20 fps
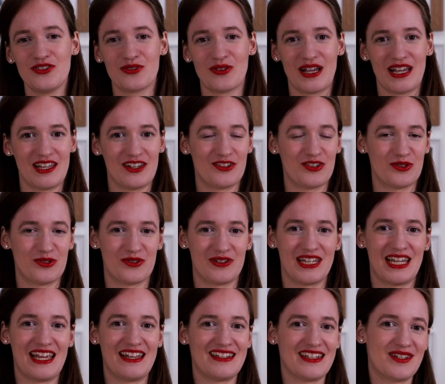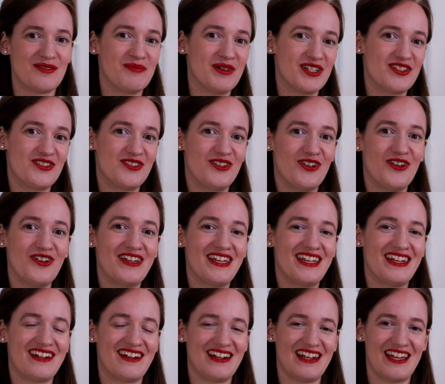trying to create as much joy
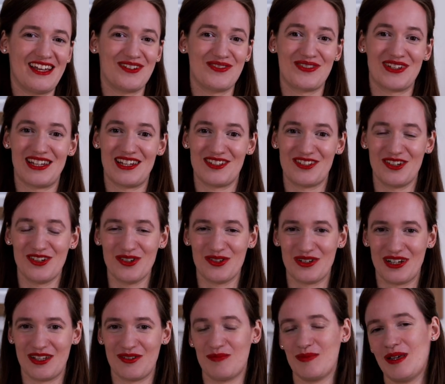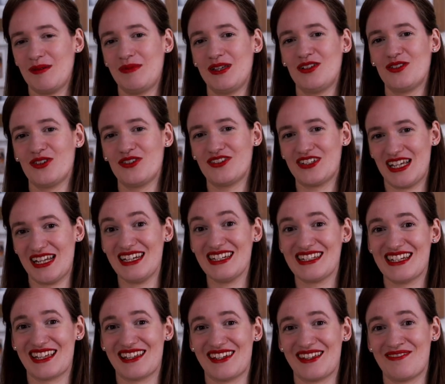in their lives as you and maybe not
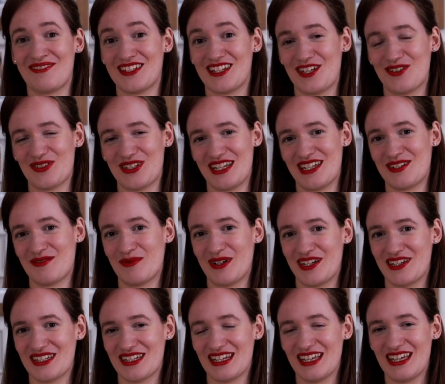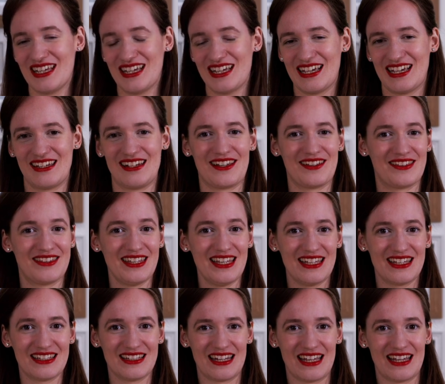challenging themselves as much and i
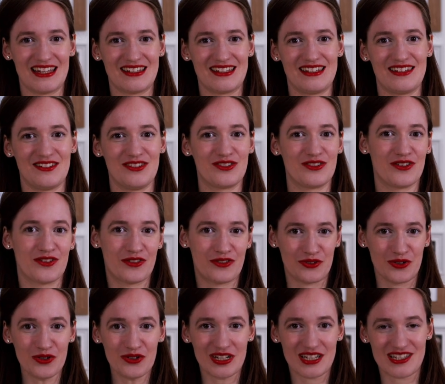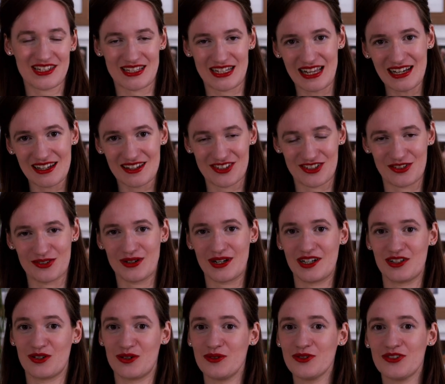think that through this challenge you
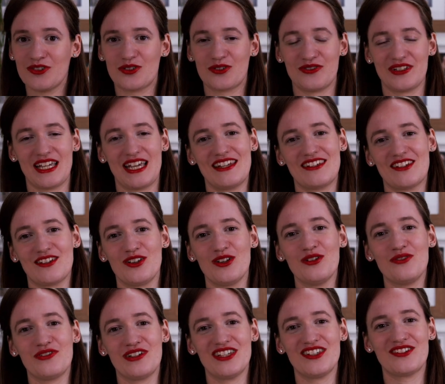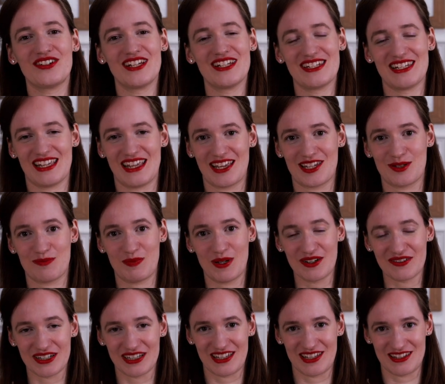are going to create a lot of interesting
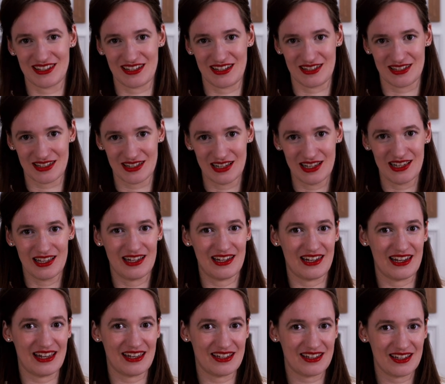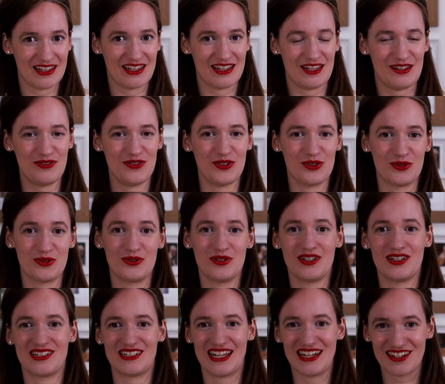experiences like if you
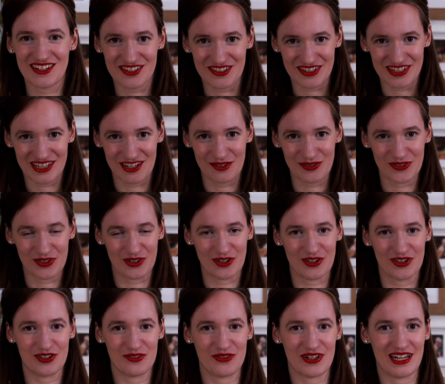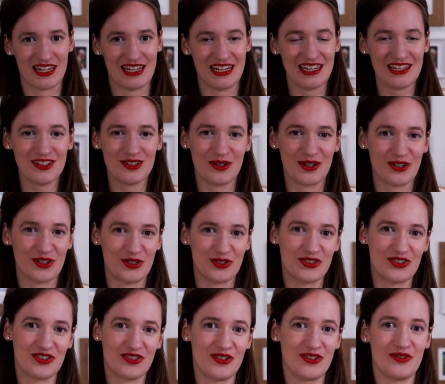challenge yourself to learn the violin you are going
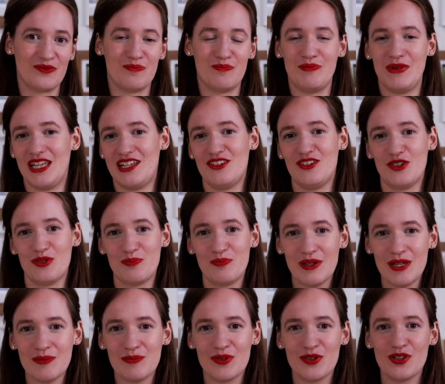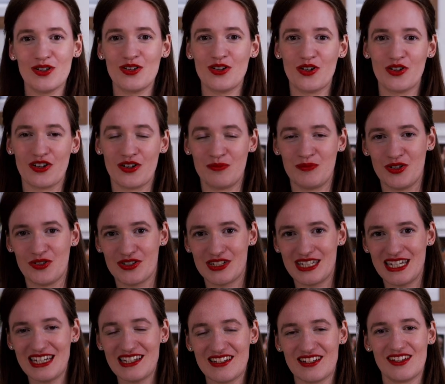to meet new people other
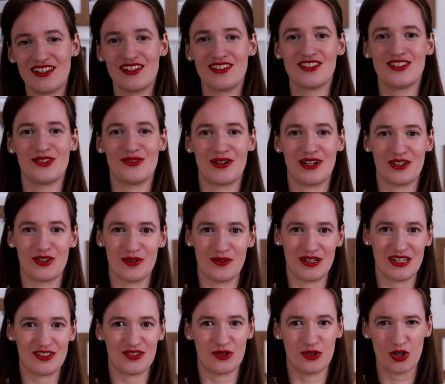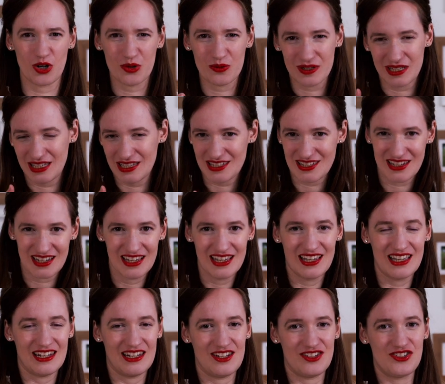musicians you are going to go in this
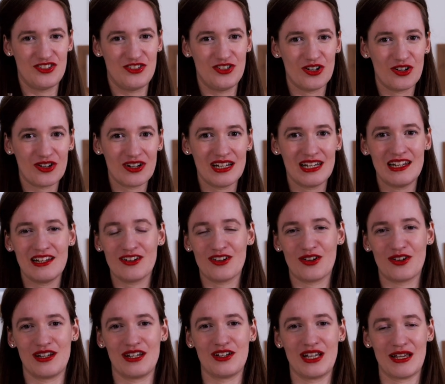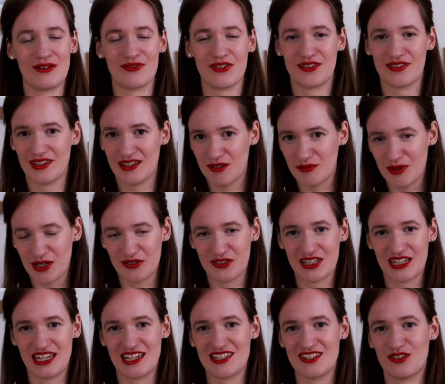this journey learning everything about
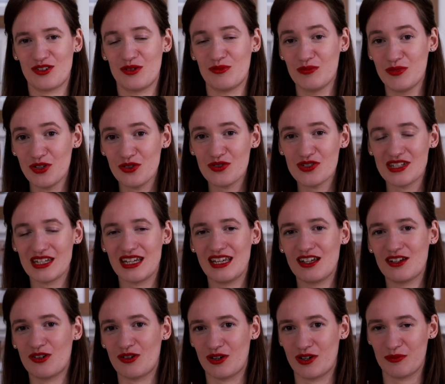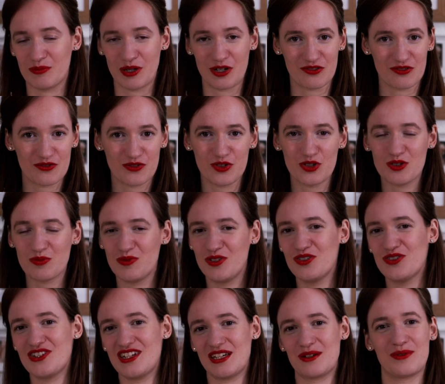classical music or about folk
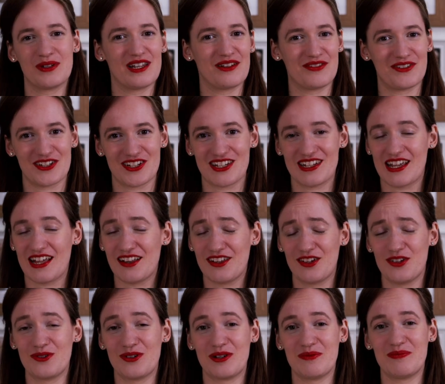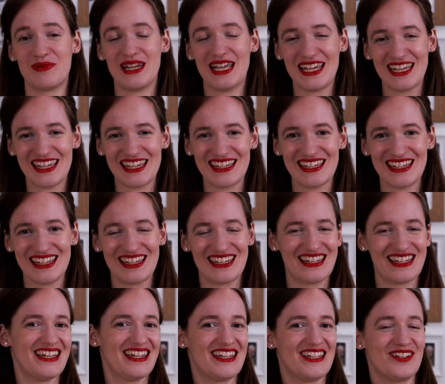music whatever style you are playing
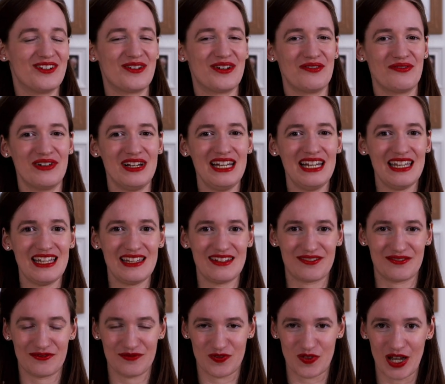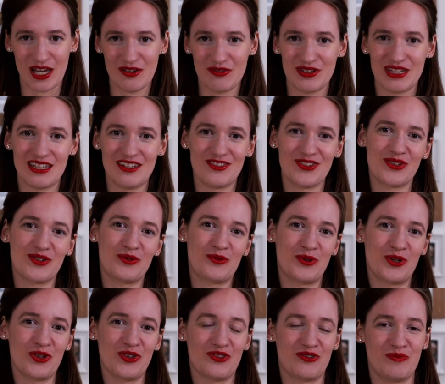you are really diving into the
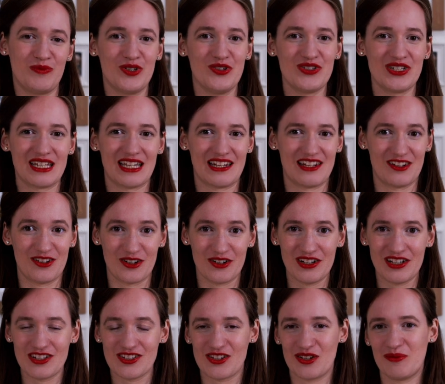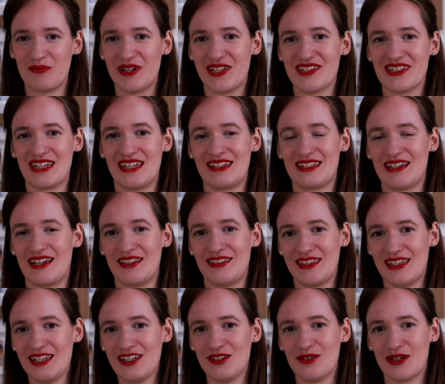world of music and learning so much. And I
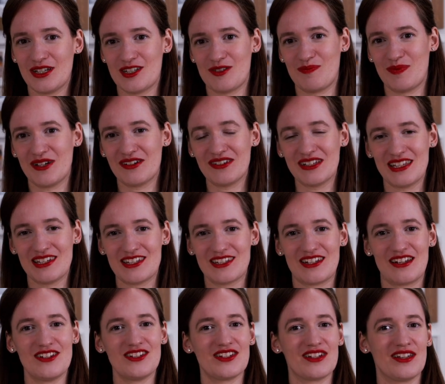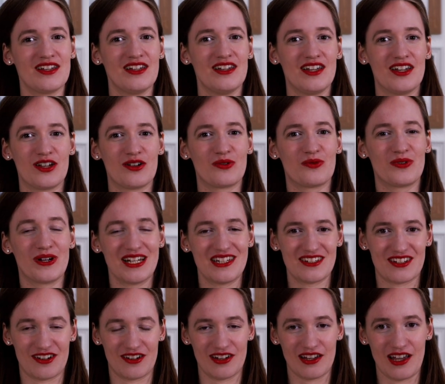think you experience such a
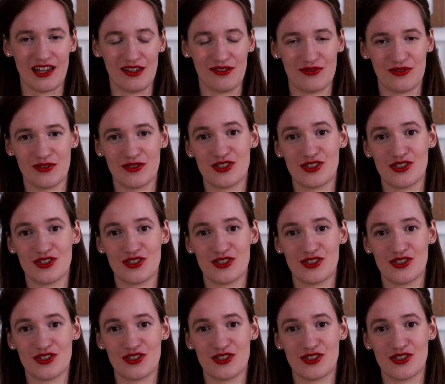richer life.